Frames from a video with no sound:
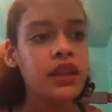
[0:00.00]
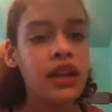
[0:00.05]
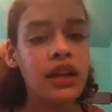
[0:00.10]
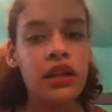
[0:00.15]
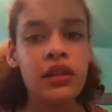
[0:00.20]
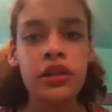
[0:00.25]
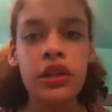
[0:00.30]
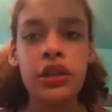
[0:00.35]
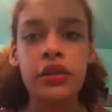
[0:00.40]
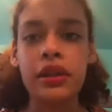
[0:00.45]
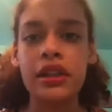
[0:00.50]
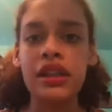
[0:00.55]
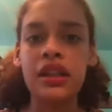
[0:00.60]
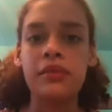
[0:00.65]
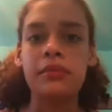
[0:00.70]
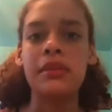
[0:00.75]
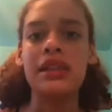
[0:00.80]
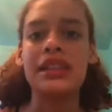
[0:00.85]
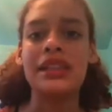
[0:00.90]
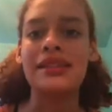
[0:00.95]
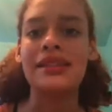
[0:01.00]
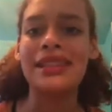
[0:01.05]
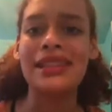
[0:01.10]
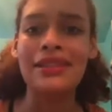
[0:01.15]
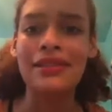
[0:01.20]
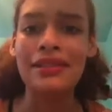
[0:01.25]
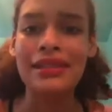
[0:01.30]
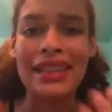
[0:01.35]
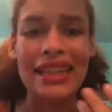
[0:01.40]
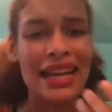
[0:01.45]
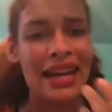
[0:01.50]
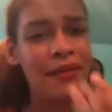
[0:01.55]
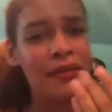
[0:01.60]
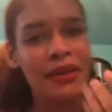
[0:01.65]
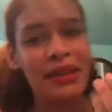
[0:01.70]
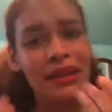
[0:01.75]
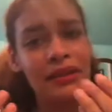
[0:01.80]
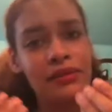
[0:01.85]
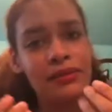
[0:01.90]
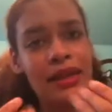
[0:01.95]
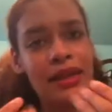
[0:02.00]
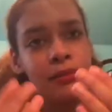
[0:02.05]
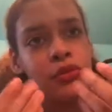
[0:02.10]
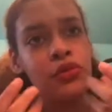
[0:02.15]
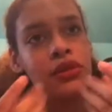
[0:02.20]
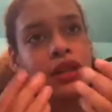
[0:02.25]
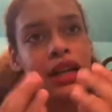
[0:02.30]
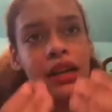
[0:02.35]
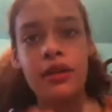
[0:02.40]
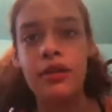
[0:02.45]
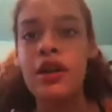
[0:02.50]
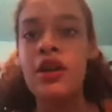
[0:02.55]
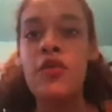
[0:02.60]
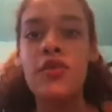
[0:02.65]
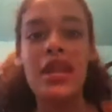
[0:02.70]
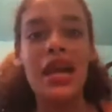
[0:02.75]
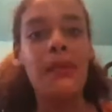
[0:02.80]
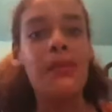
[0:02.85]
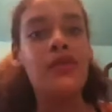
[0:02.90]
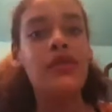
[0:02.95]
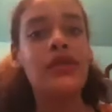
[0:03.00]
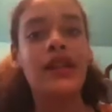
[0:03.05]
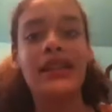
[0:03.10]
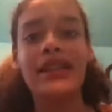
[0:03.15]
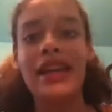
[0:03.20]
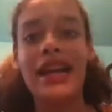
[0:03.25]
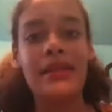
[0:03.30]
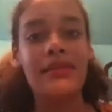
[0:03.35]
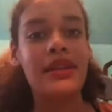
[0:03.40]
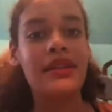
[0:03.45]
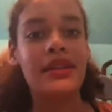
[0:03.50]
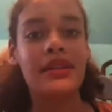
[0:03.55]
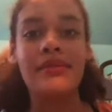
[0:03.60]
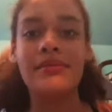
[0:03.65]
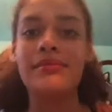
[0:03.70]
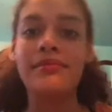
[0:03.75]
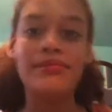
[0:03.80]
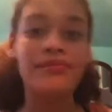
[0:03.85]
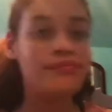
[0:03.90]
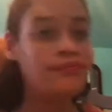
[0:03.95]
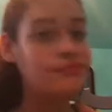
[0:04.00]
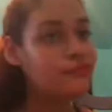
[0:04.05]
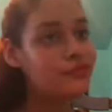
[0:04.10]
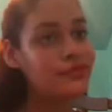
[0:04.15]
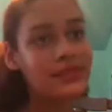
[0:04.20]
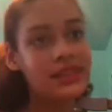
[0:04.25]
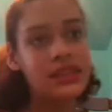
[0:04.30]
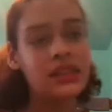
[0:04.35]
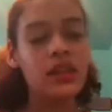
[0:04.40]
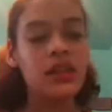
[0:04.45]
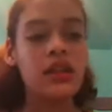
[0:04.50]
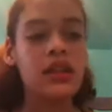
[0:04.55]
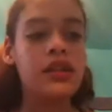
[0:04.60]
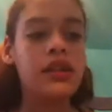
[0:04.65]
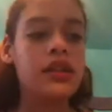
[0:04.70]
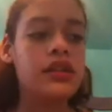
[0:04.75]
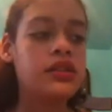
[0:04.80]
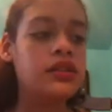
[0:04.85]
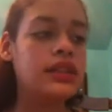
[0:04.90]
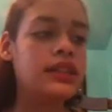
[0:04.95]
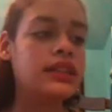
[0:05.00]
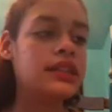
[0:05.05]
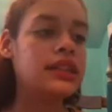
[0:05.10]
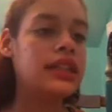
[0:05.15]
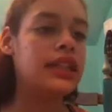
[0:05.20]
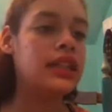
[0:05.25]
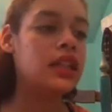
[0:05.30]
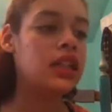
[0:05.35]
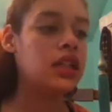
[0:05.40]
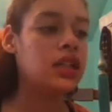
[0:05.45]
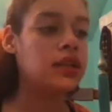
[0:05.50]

I don't know. I love money. Everyone loves that moolah. That moolah, you had nothing. So let's see.